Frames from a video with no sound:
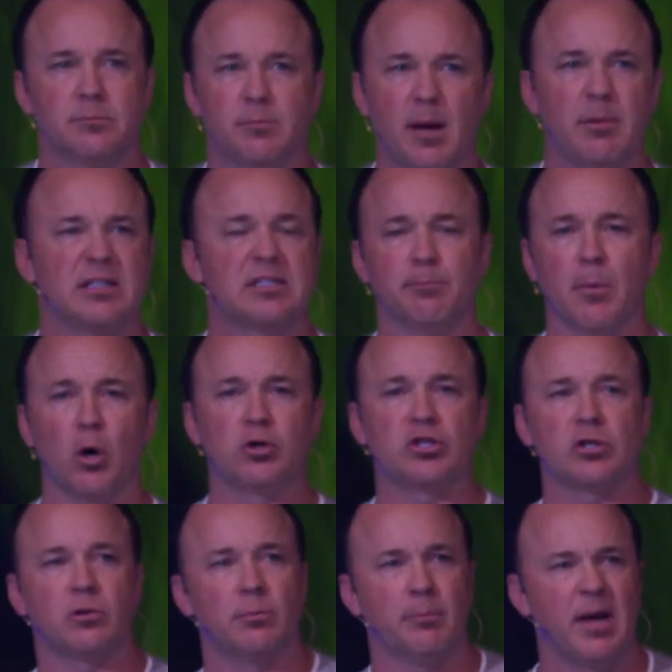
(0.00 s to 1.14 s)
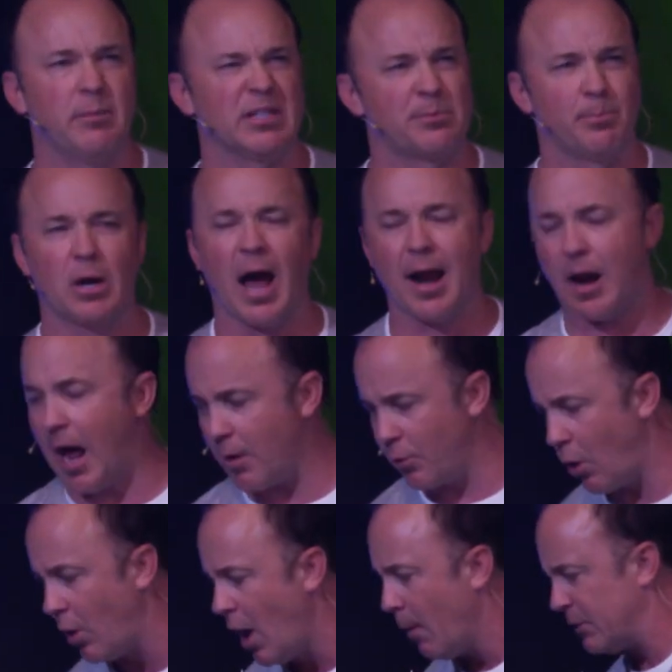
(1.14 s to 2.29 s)
Maybe it's emotional. Maybe it's mental. I don't
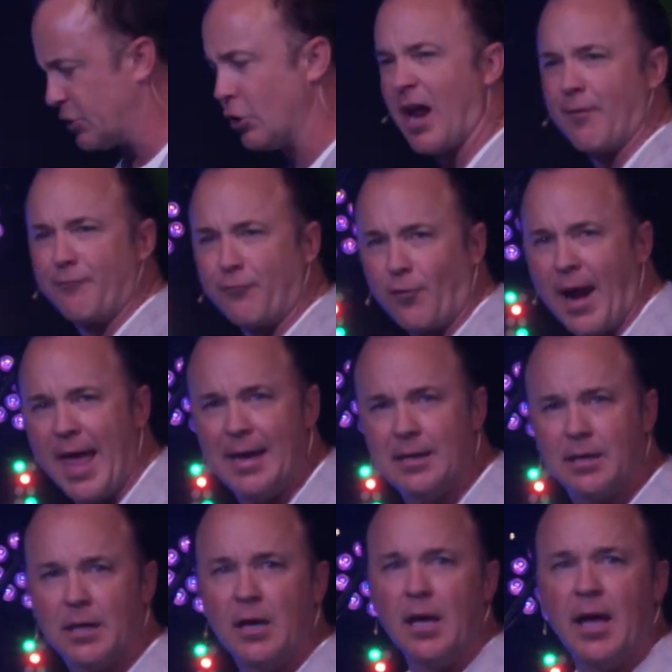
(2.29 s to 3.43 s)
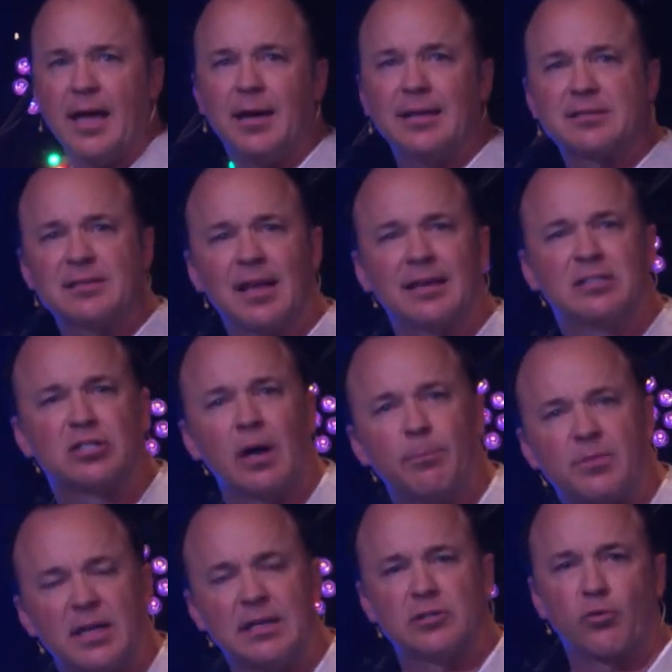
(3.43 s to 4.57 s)
know. But you got a friend and it's like
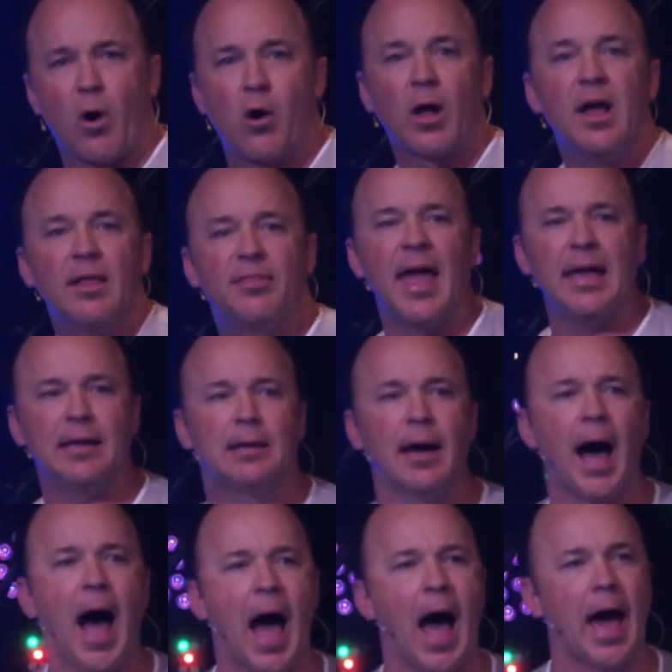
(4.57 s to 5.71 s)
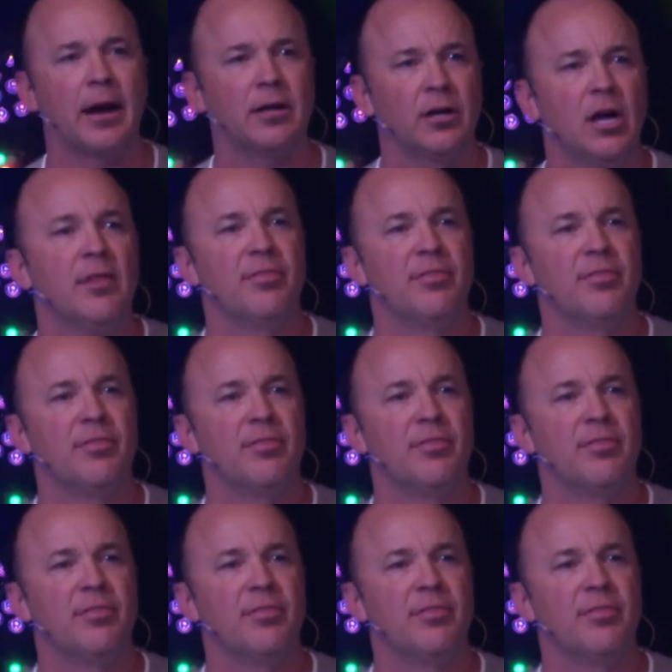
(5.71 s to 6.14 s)
something is wrong. Thank God.